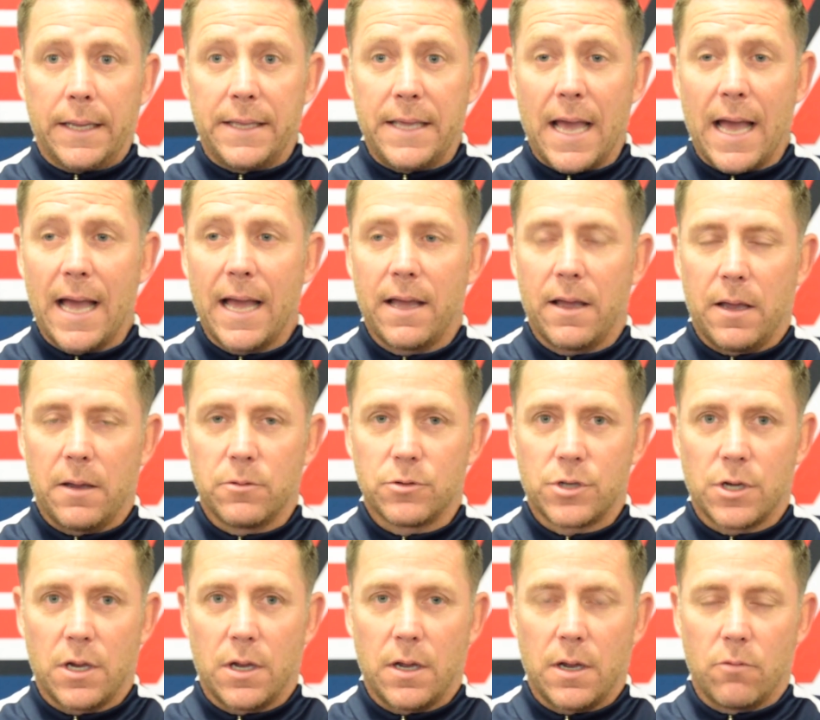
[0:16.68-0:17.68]
Yeah, it was
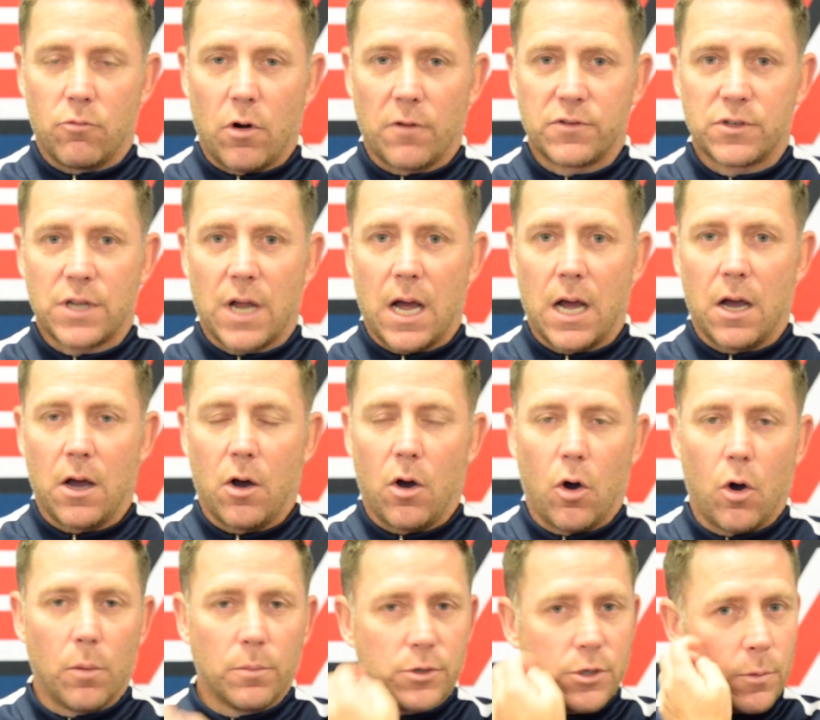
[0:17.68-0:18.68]
a rough start at
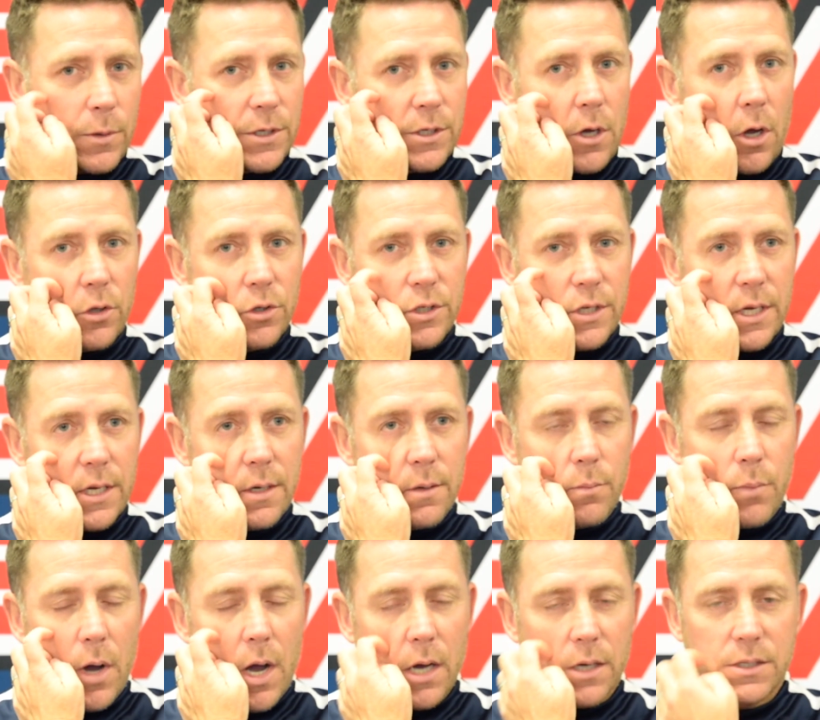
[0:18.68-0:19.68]
home to Wisconsin
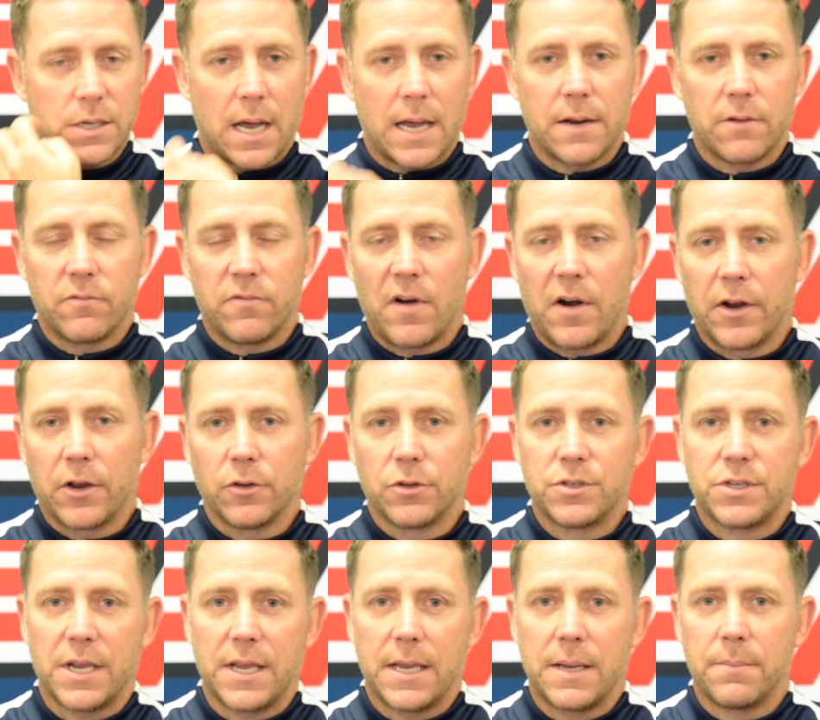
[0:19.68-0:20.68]
Parkside, a very good
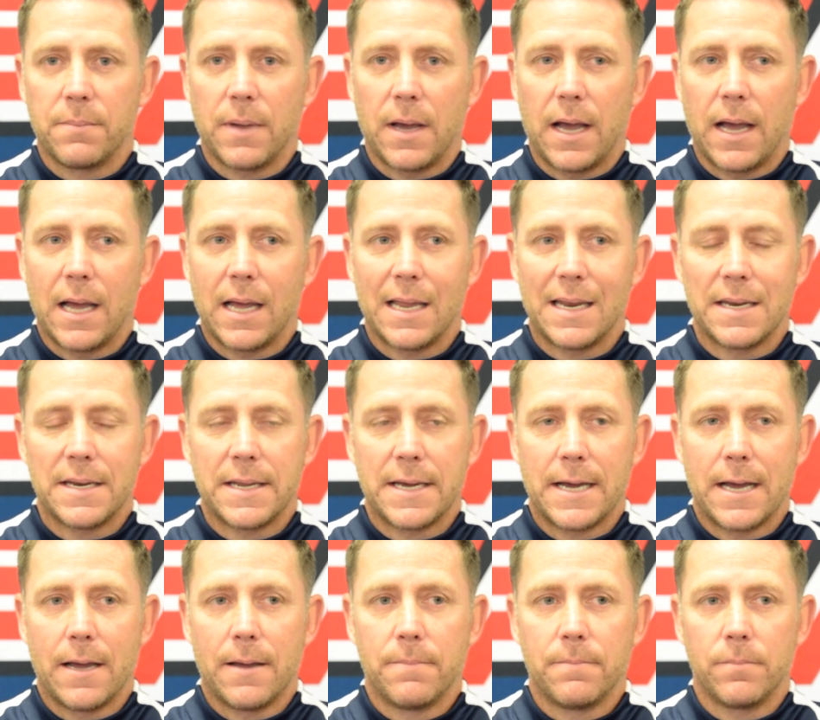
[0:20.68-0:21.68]
team. And,
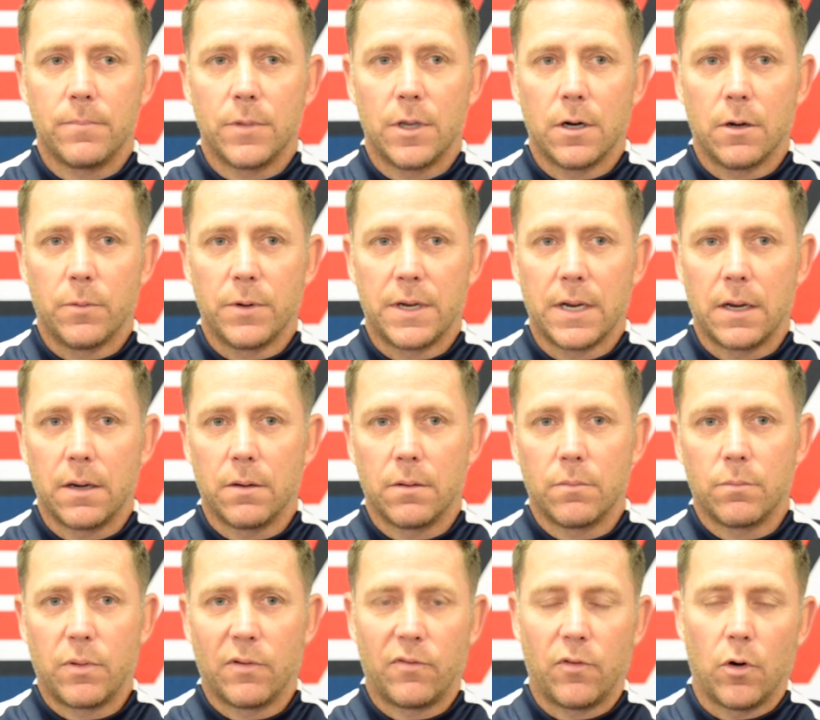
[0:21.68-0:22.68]
we didn't
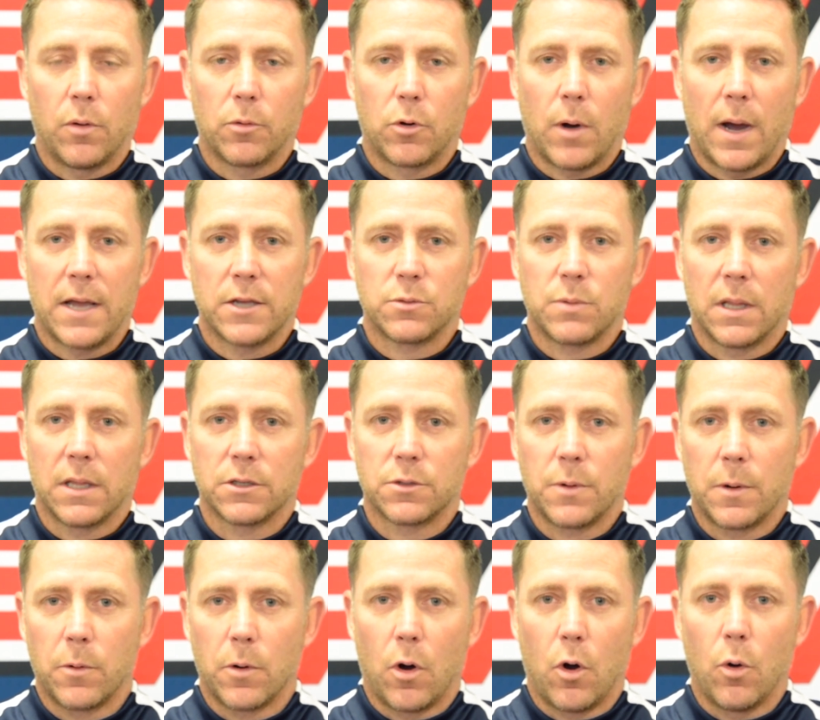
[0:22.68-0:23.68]
perform quite as well as
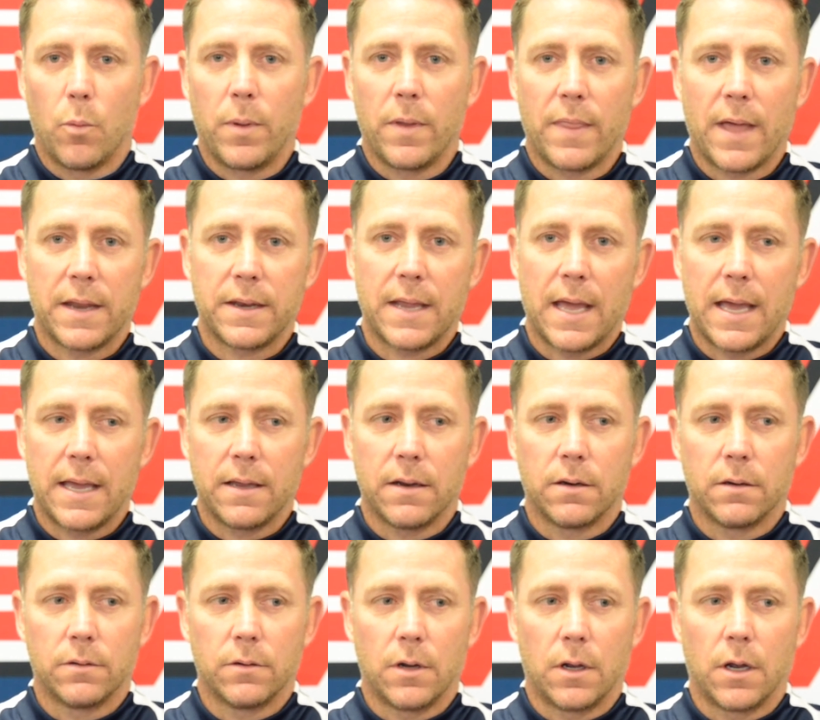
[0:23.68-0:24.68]
we were hoping that day.
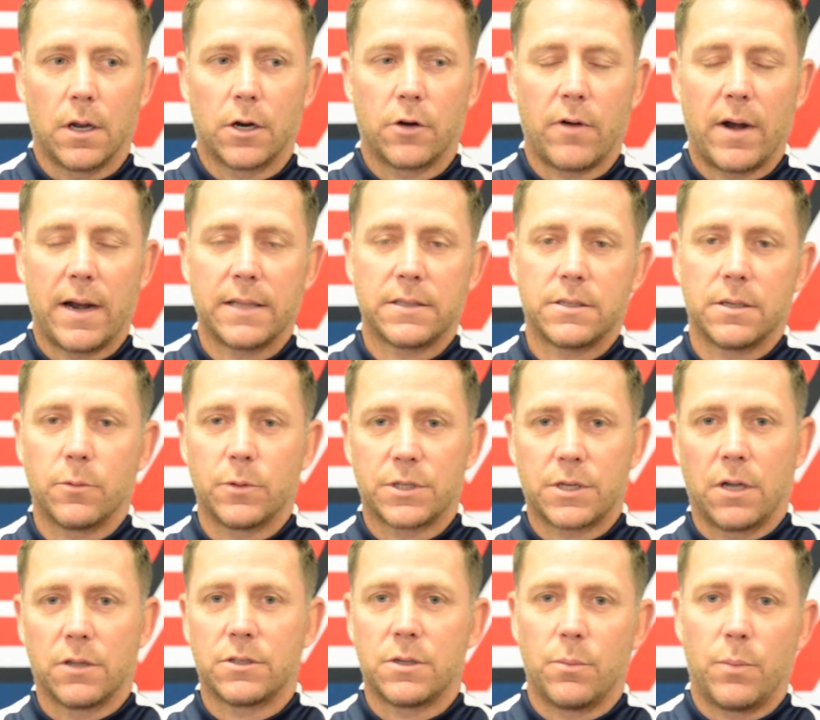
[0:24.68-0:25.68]
And credit to
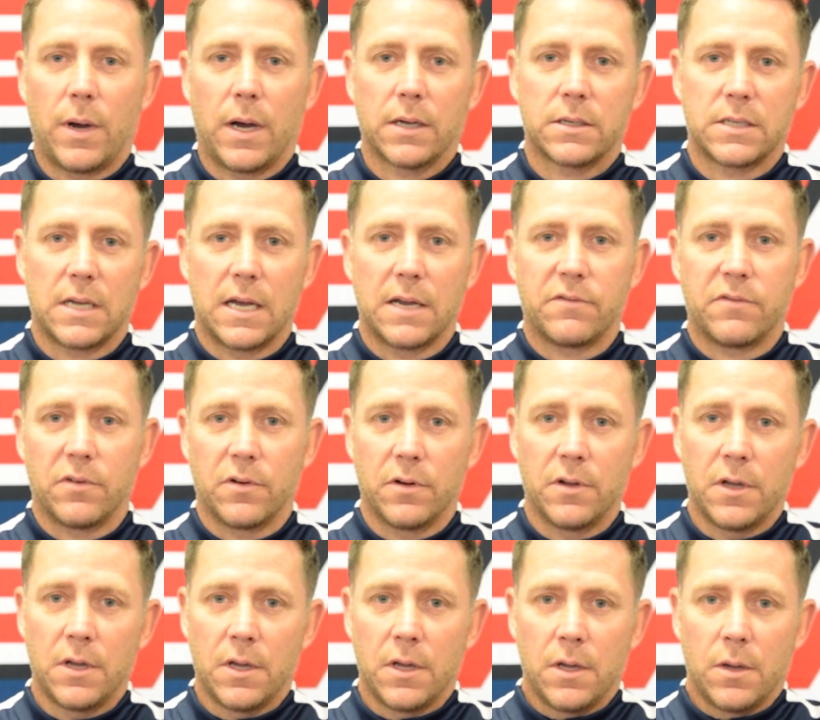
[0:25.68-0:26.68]
Wisconsin Parkside for
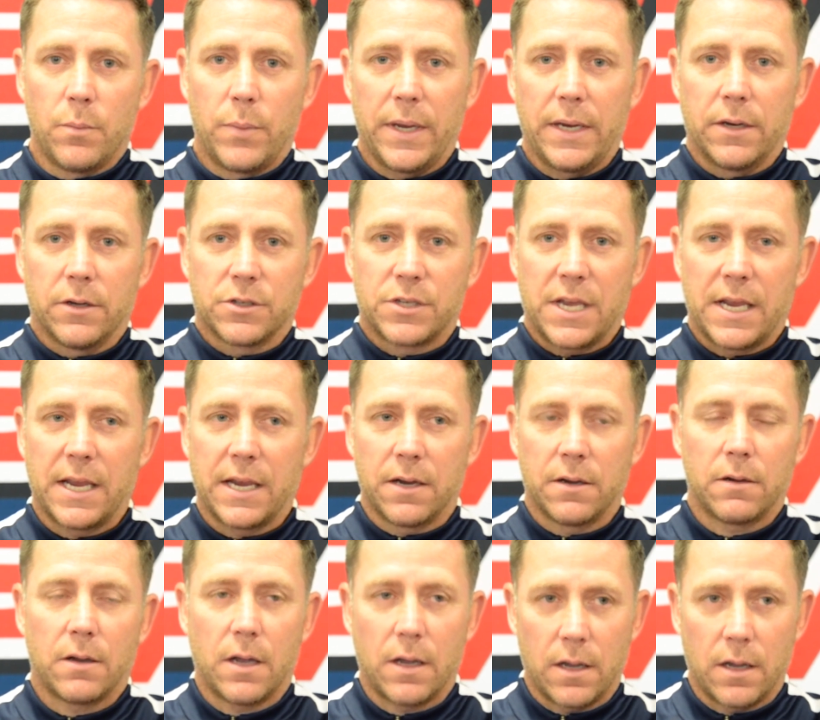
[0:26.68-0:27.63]
beating us here.